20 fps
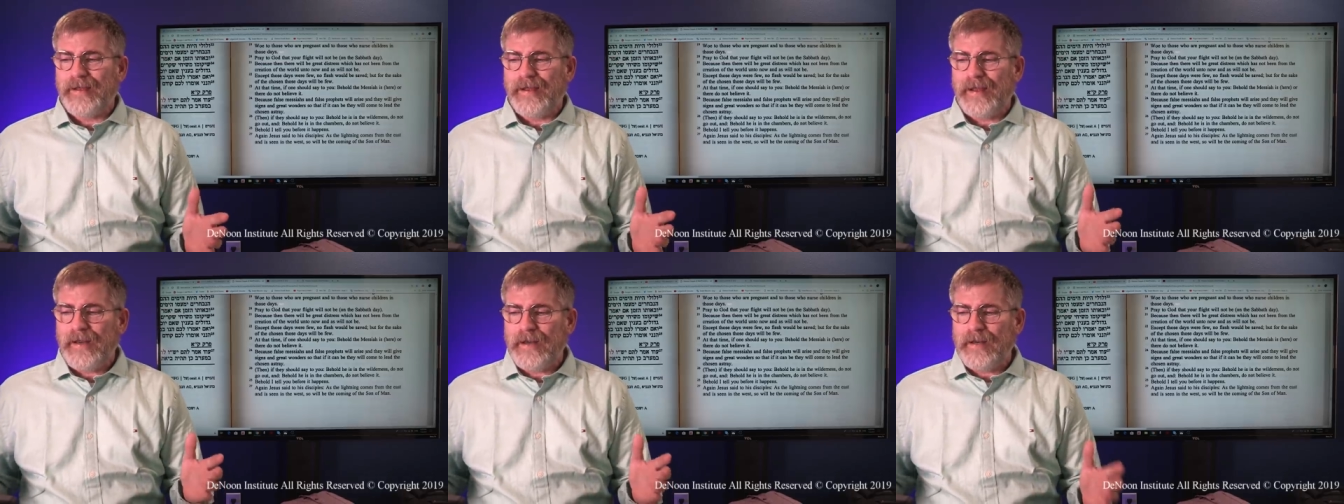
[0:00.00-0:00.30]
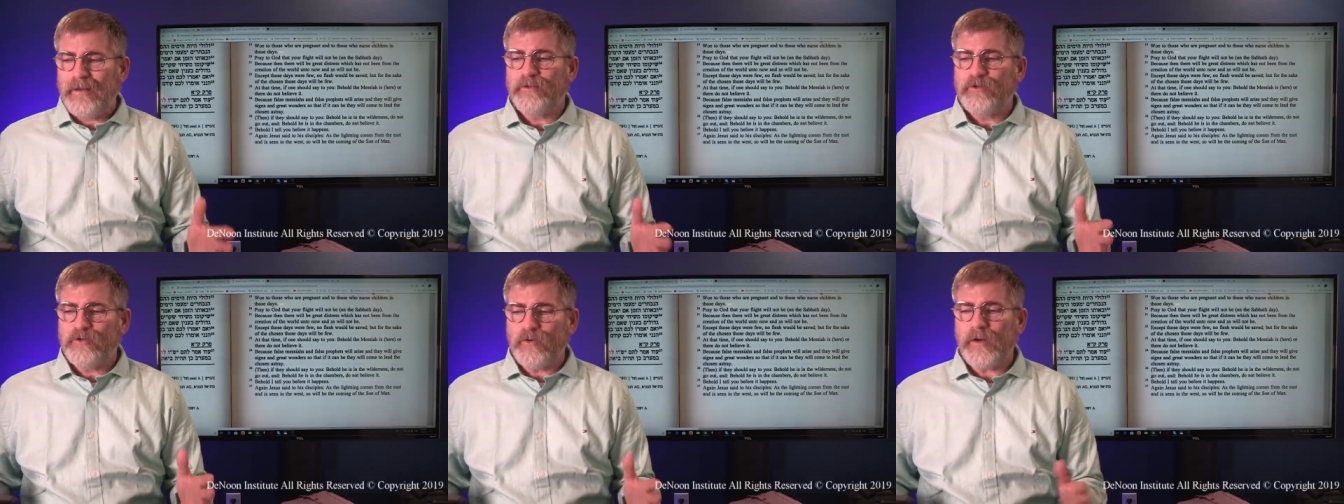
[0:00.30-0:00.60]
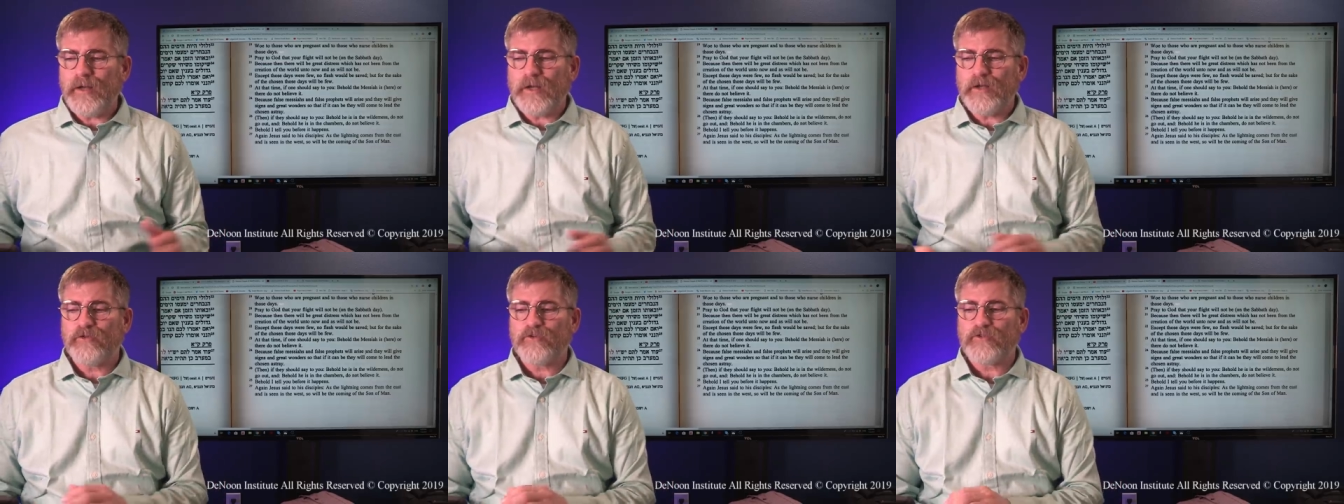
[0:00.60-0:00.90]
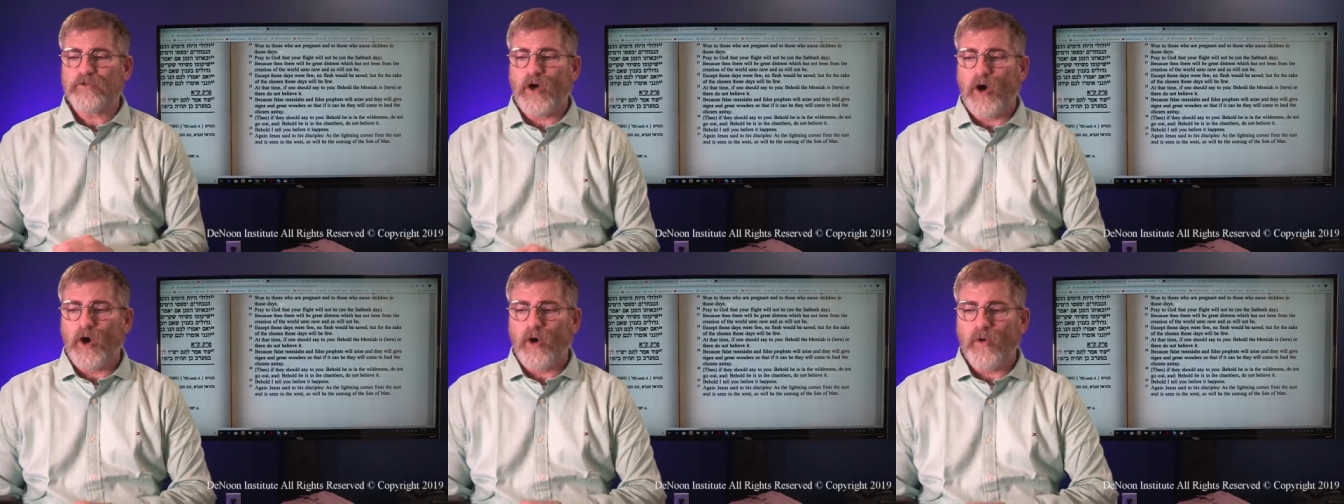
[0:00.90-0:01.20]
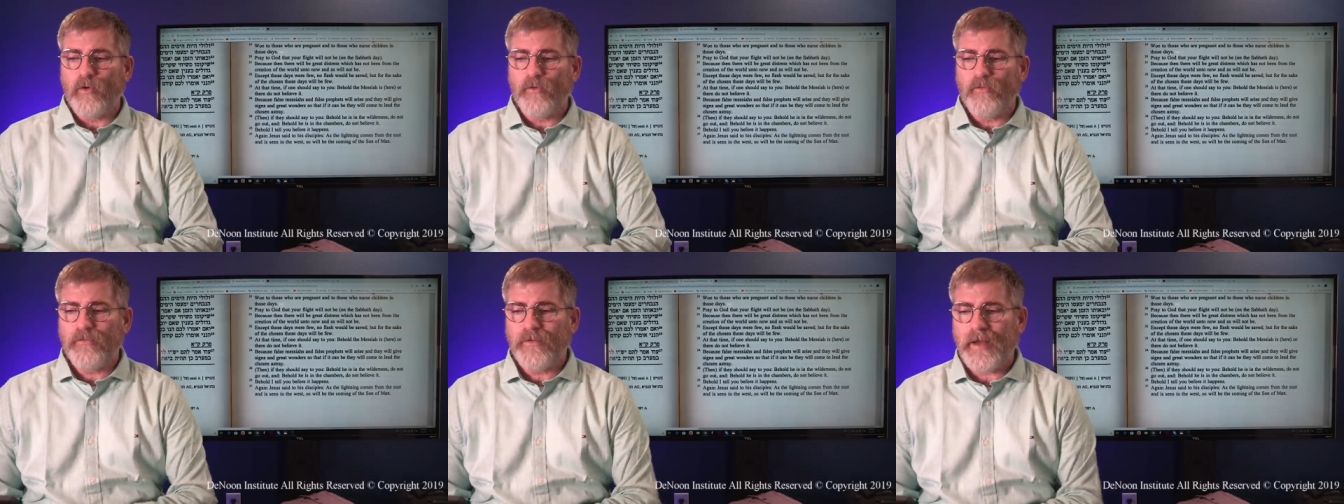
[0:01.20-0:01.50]
and in doing
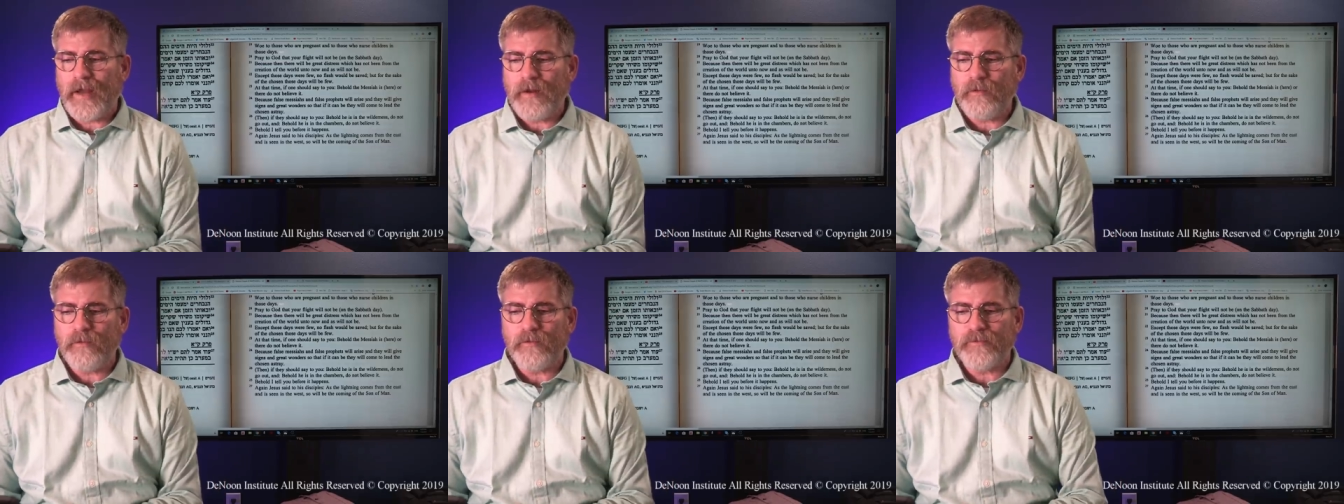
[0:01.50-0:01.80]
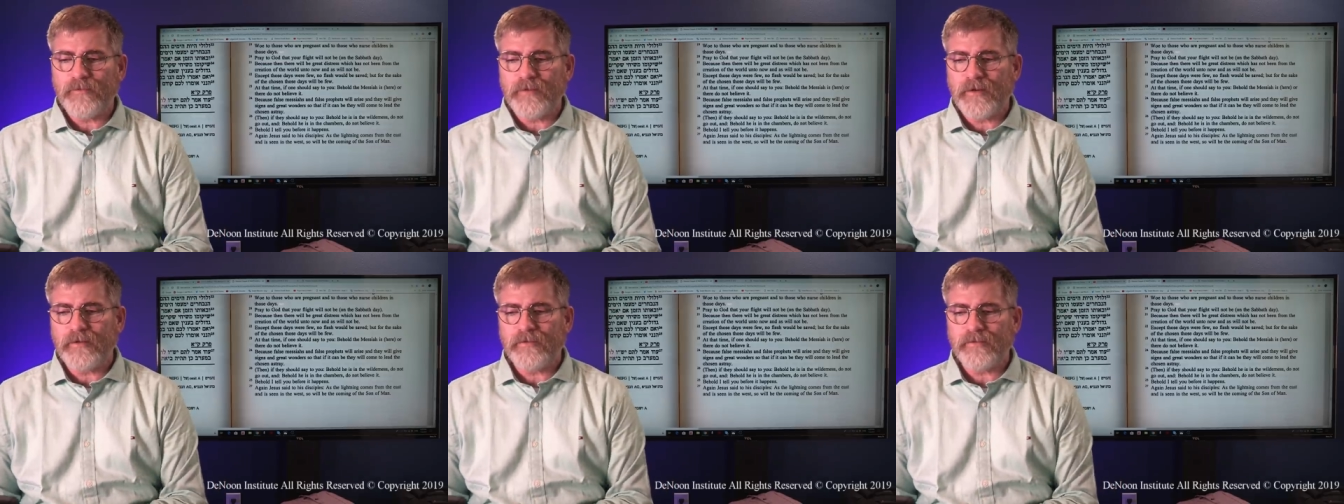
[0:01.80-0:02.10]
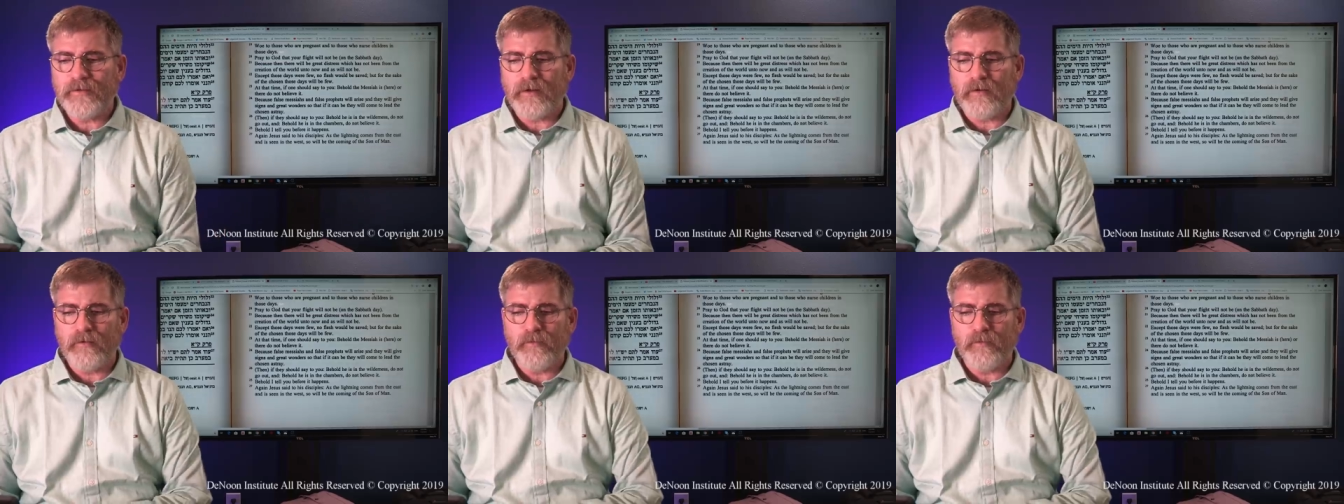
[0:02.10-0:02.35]
so, they the,